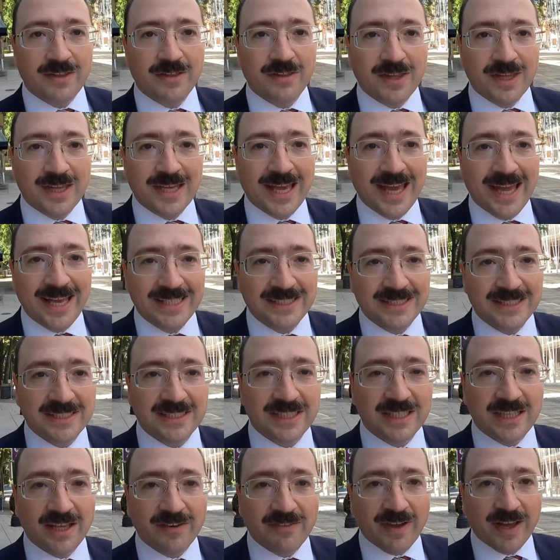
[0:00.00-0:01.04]
the cases
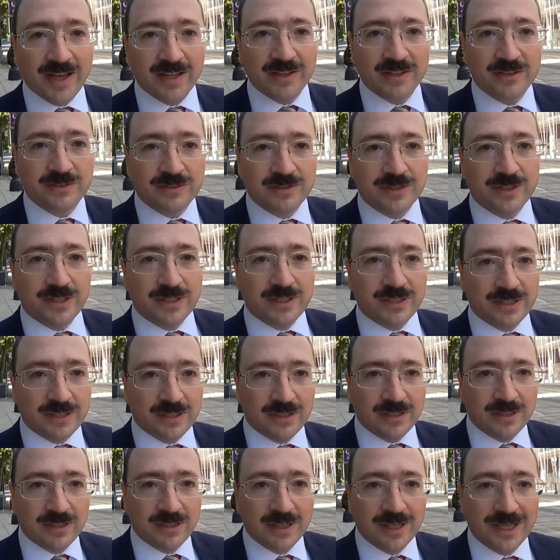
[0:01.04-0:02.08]
that I've handled
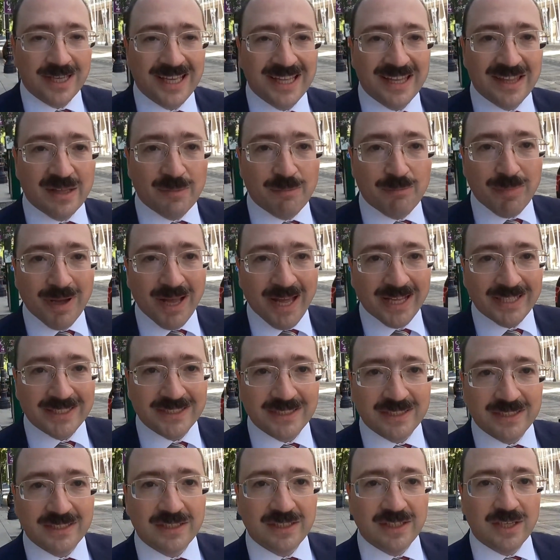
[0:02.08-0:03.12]
in the
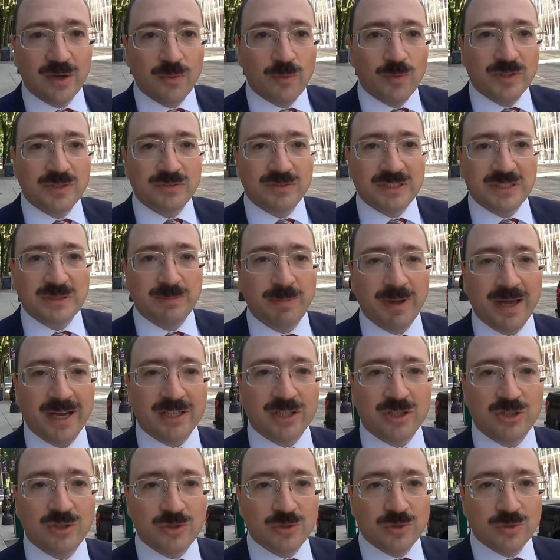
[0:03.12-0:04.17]
past with
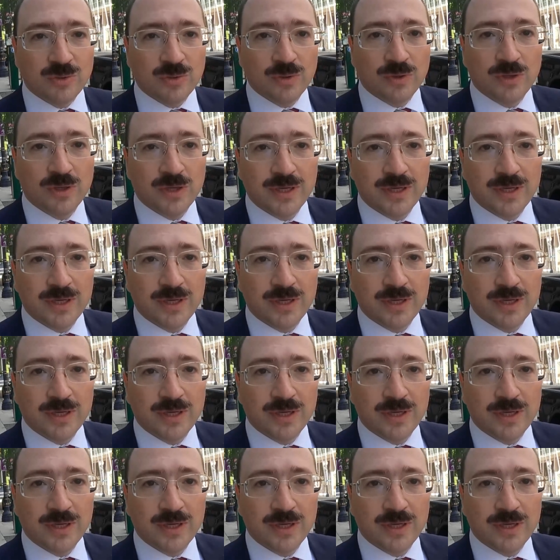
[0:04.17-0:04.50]
respect to